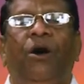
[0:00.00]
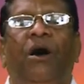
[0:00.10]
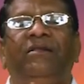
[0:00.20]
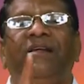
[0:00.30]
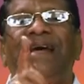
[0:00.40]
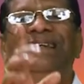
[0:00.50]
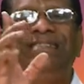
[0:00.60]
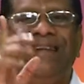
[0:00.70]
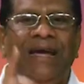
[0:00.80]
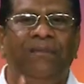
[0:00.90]
at the right
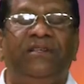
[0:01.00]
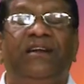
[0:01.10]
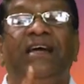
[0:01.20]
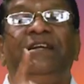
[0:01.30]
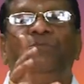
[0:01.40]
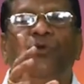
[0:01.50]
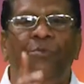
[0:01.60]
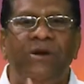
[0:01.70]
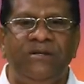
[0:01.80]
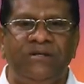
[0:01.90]
time, at the right
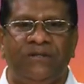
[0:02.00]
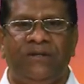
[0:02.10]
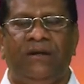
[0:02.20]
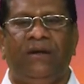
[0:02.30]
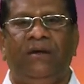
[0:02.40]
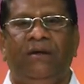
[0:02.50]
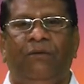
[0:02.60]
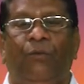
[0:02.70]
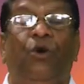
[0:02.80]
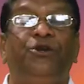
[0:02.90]
moment,
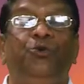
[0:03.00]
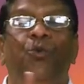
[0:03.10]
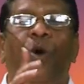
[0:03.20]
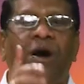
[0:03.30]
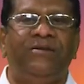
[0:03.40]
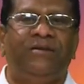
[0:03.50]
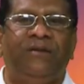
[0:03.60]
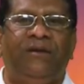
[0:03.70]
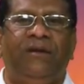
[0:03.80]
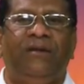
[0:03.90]
what you want.
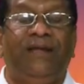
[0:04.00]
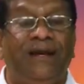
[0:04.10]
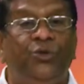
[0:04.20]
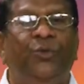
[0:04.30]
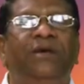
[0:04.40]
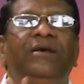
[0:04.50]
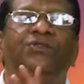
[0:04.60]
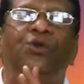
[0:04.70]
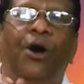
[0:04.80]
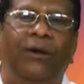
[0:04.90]
That is why He is
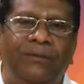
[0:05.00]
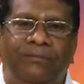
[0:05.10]
God.